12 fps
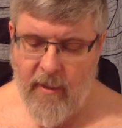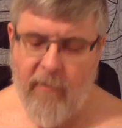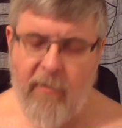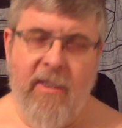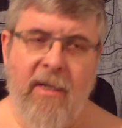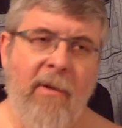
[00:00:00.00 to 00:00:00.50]
Now,
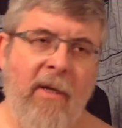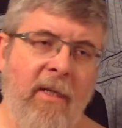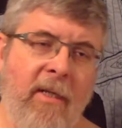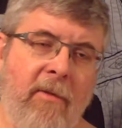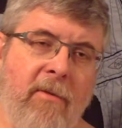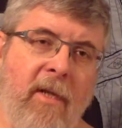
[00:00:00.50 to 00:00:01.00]
we
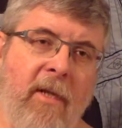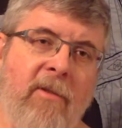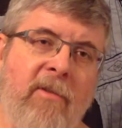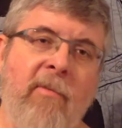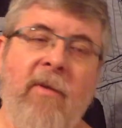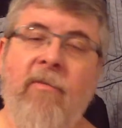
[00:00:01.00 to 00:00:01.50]
typically use
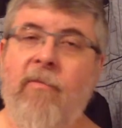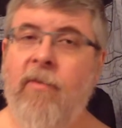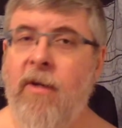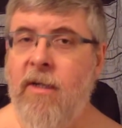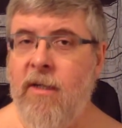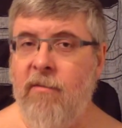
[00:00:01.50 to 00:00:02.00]
letters from the
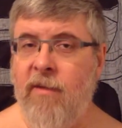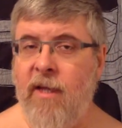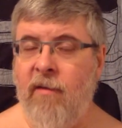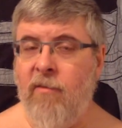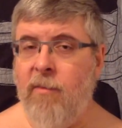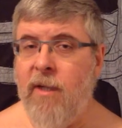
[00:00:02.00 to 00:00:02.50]
front end of the
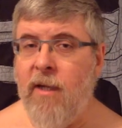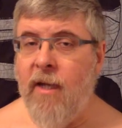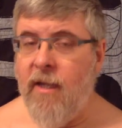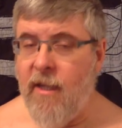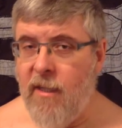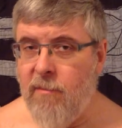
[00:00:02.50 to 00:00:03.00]
alphabet,
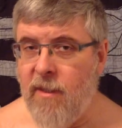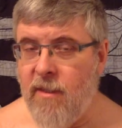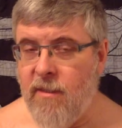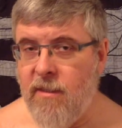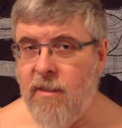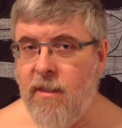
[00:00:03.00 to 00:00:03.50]
like A, B,
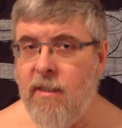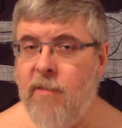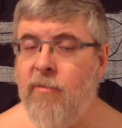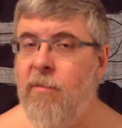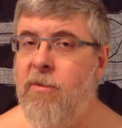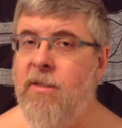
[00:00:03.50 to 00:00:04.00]
and C,
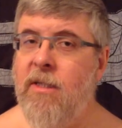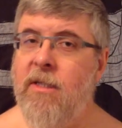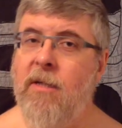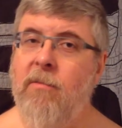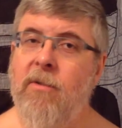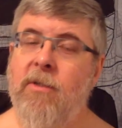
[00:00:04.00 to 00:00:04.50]
to represent
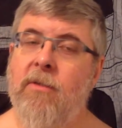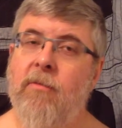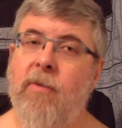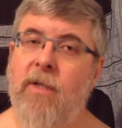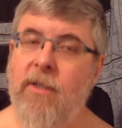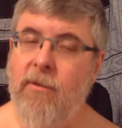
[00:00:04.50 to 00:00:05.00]
numbers
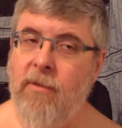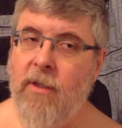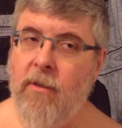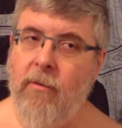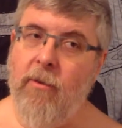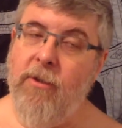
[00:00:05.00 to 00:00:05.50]
we do
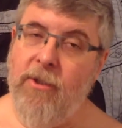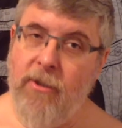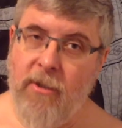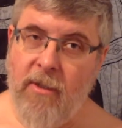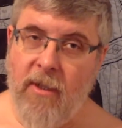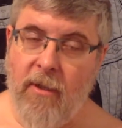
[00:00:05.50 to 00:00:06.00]
know or
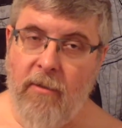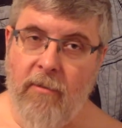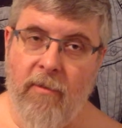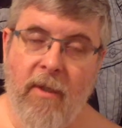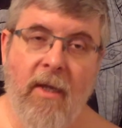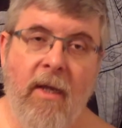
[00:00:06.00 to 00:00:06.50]
should
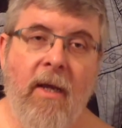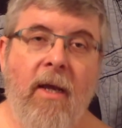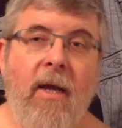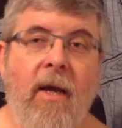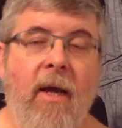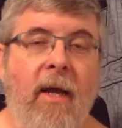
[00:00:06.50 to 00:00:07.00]
know,
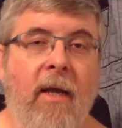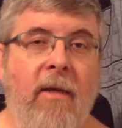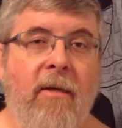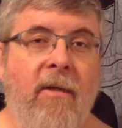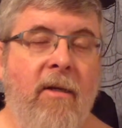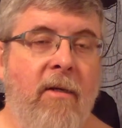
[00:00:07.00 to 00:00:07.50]

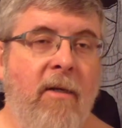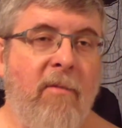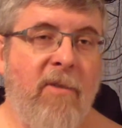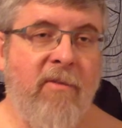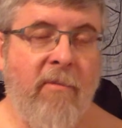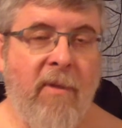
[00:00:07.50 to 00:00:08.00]
and
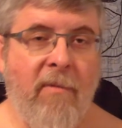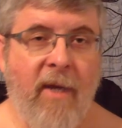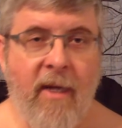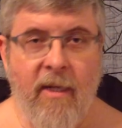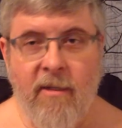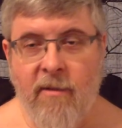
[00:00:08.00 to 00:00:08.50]
numbers from the
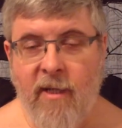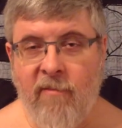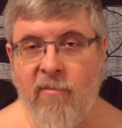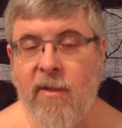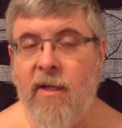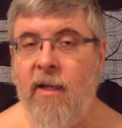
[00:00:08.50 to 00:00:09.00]
back end of the
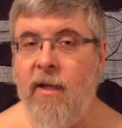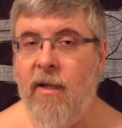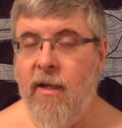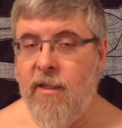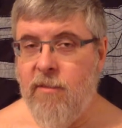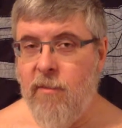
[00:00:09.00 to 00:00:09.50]
alphabet, like
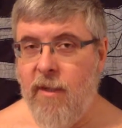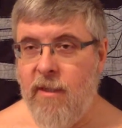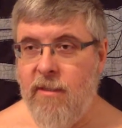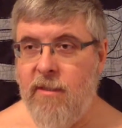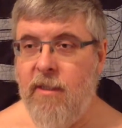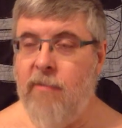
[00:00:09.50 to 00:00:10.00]
X, Y,
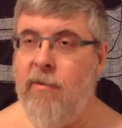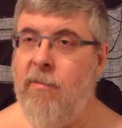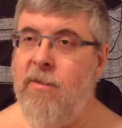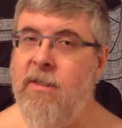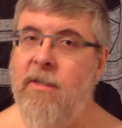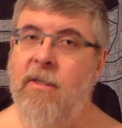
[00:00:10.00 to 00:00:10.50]
and Z, to
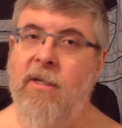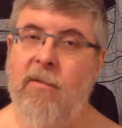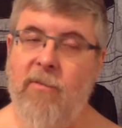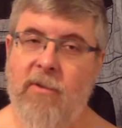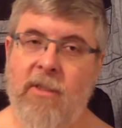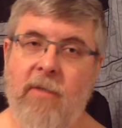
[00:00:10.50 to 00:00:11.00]
represent the
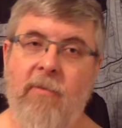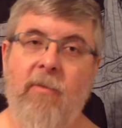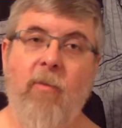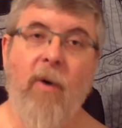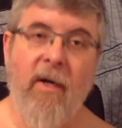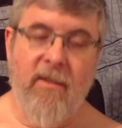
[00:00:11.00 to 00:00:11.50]
numbers that we
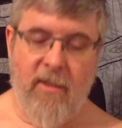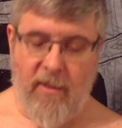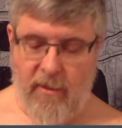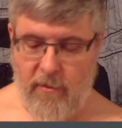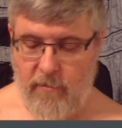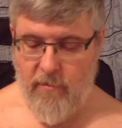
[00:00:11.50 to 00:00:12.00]
want to
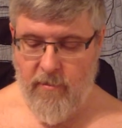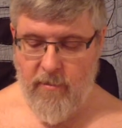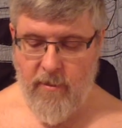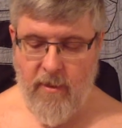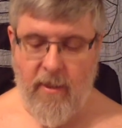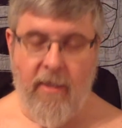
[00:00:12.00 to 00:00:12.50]
know,
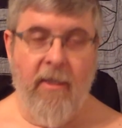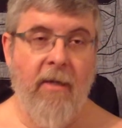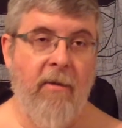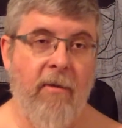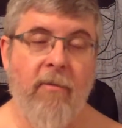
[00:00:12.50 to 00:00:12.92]
and that